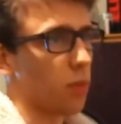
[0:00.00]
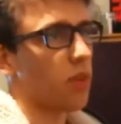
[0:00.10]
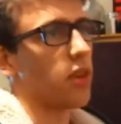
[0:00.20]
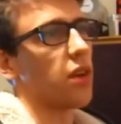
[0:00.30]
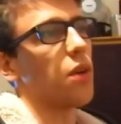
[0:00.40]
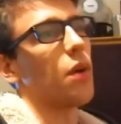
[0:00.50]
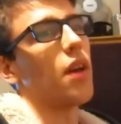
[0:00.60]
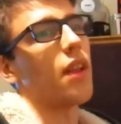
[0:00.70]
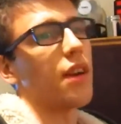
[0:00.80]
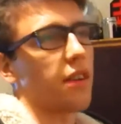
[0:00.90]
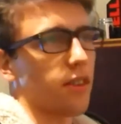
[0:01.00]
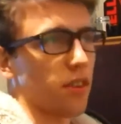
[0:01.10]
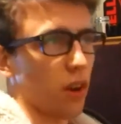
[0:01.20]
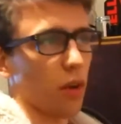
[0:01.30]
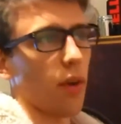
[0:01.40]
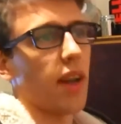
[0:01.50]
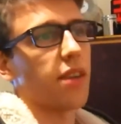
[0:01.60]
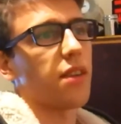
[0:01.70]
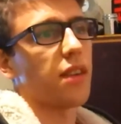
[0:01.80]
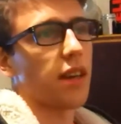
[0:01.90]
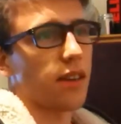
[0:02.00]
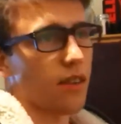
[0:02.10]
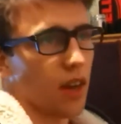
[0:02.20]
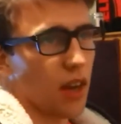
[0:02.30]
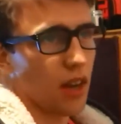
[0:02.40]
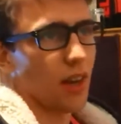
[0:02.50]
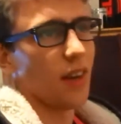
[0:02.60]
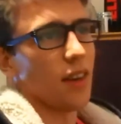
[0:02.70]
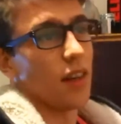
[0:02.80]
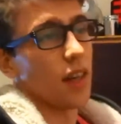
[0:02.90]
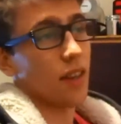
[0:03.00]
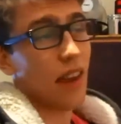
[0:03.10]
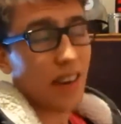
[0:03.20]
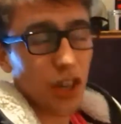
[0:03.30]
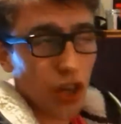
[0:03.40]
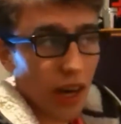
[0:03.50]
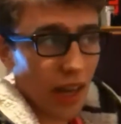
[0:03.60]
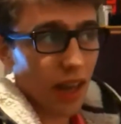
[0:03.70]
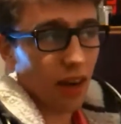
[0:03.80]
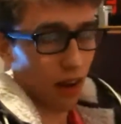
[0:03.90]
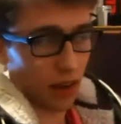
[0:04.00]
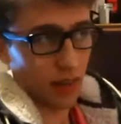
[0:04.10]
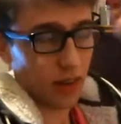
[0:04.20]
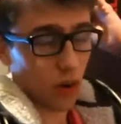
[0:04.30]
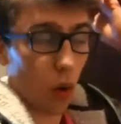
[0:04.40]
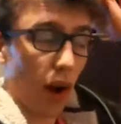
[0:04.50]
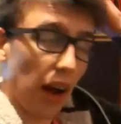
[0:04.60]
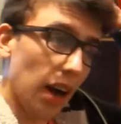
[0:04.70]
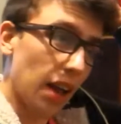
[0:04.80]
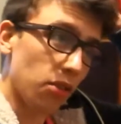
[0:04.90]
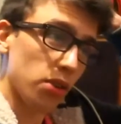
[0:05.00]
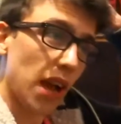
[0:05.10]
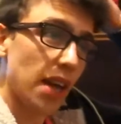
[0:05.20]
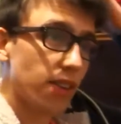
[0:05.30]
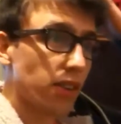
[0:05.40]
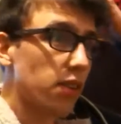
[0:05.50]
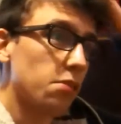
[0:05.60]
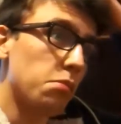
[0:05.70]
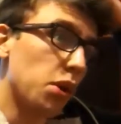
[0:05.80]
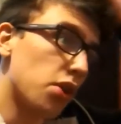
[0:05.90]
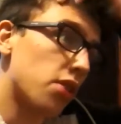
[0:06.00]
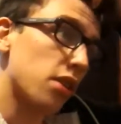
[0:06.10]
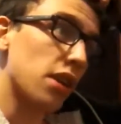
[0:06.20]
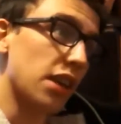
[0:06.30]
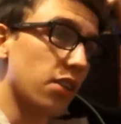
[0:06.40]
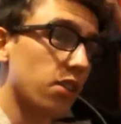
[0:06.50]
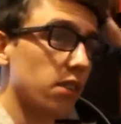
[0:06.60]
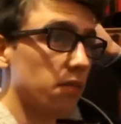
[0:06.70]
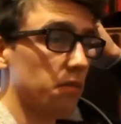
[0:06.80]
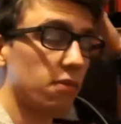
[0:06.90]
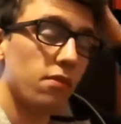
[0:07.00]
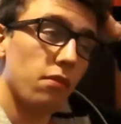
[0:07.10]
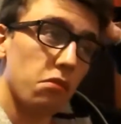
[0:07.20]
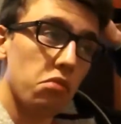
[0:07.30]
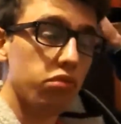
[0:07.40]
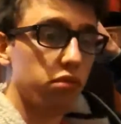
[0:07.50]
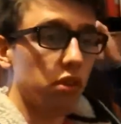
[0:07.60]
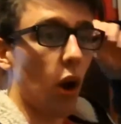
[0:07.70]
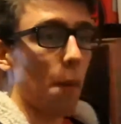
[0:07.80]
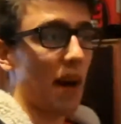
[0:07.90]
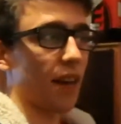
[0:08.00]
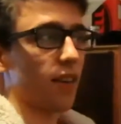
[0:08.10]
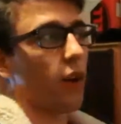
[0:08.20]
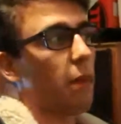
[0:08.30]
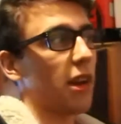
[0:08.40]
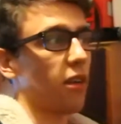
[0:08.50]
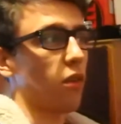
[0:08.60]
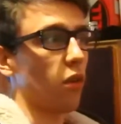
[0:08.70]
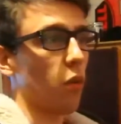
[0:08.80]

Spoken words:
up to do, and then I can start creating things. It's actually, like, these are quite high level tasks, but it's not bad at all.